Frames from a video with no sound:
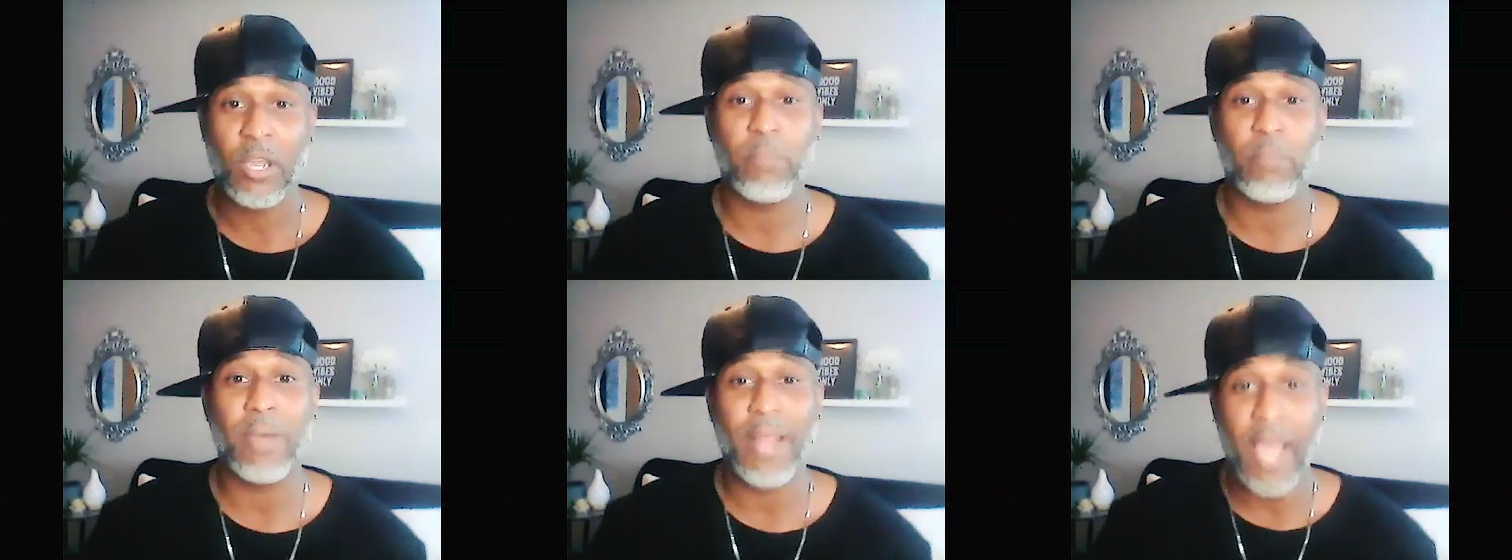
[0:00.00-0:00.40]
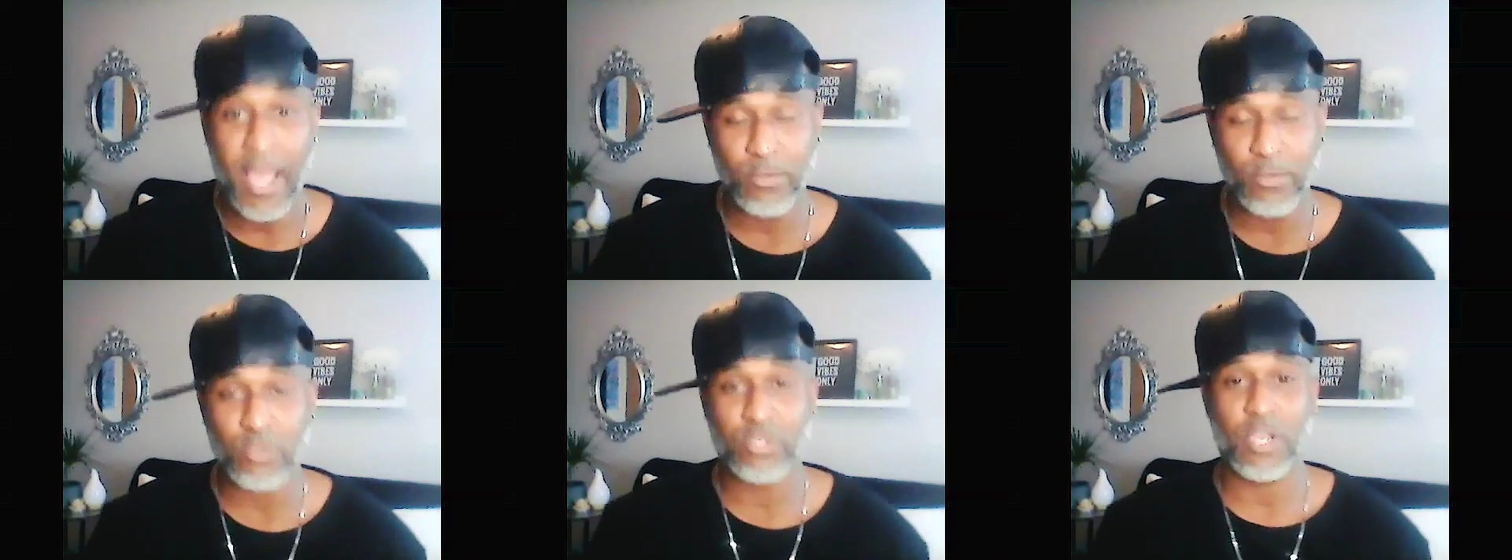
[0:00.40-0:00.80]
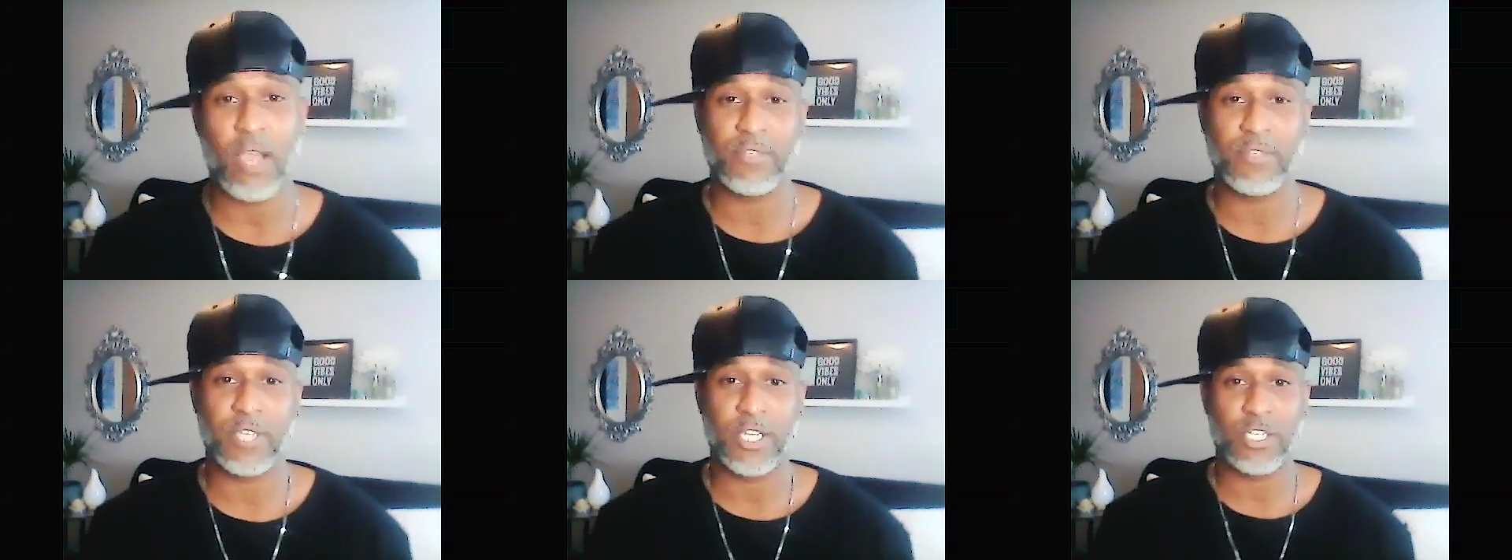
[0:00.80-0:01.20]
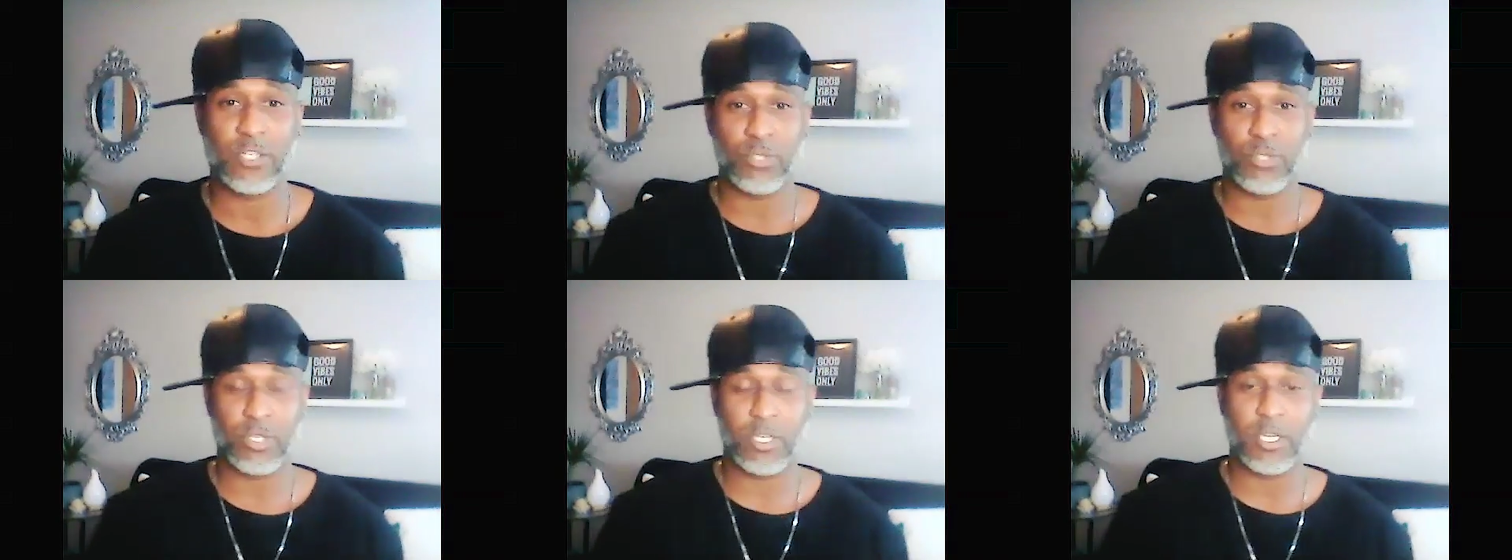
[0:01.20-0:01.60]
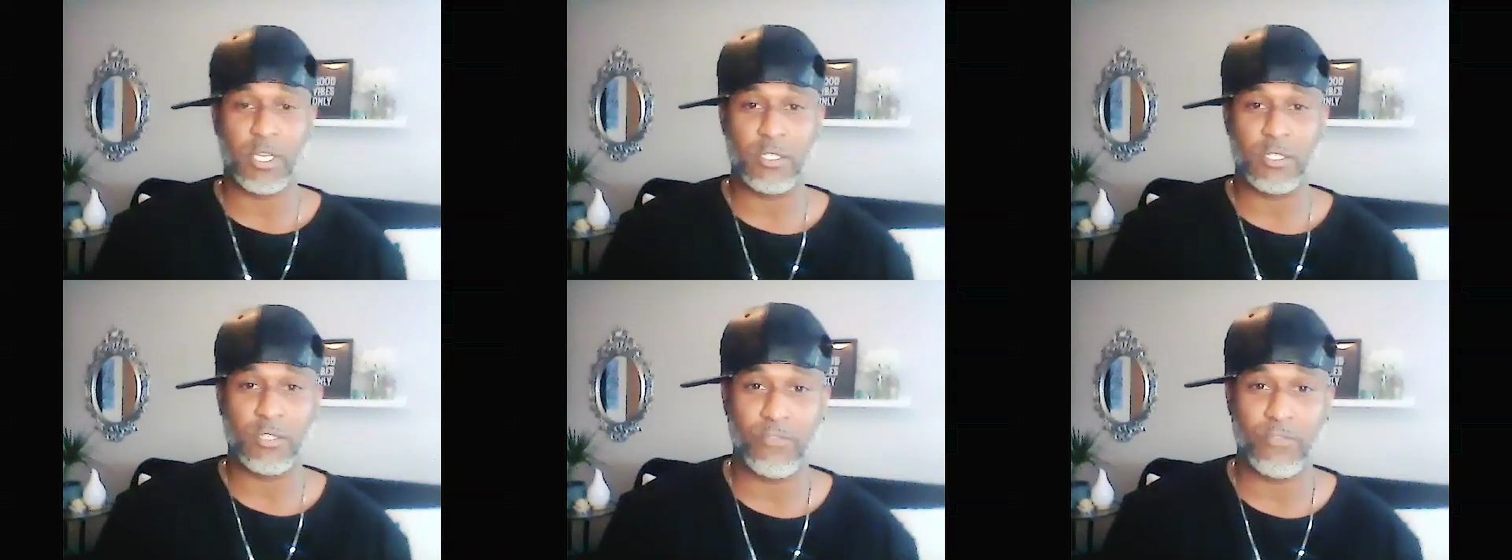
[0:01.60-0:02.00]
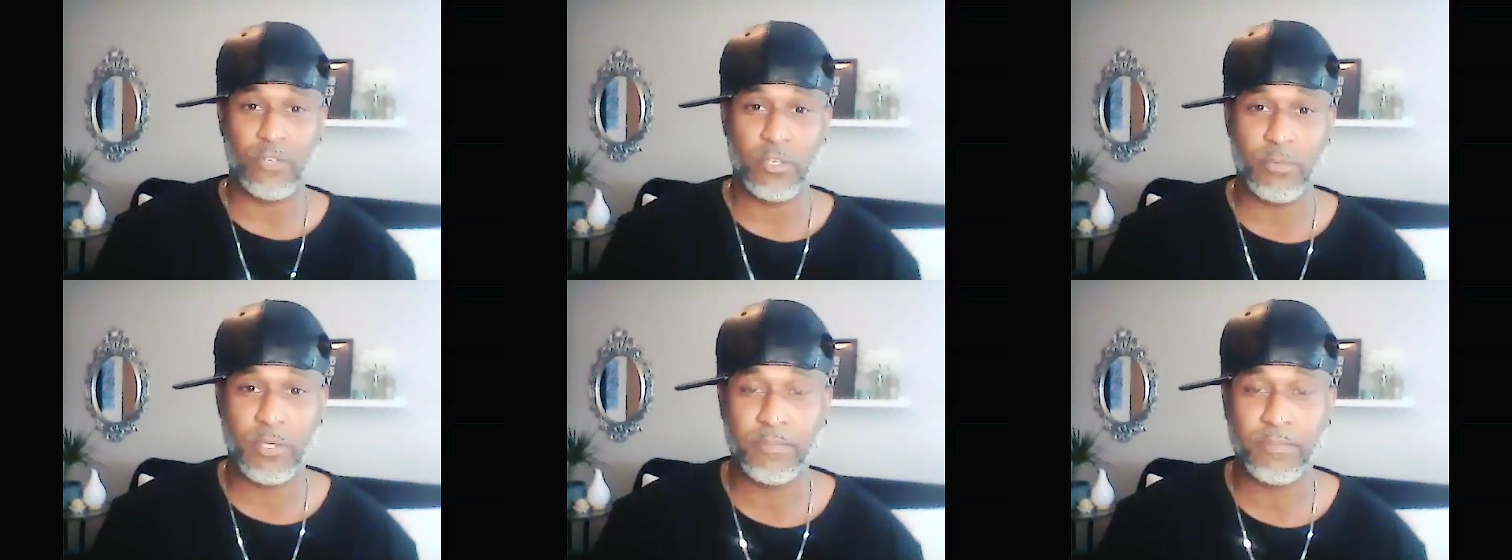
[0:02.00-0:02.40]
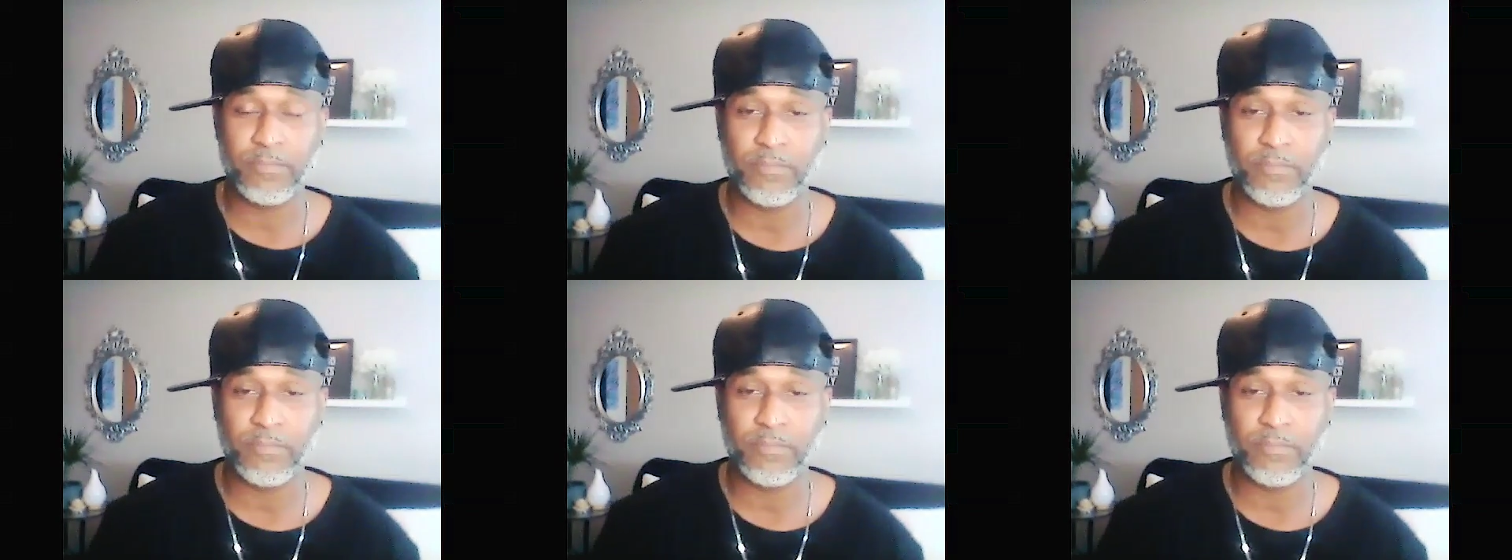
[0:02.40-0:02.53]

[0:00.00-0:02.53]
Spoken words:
but have those conversations with your kids. You feel me?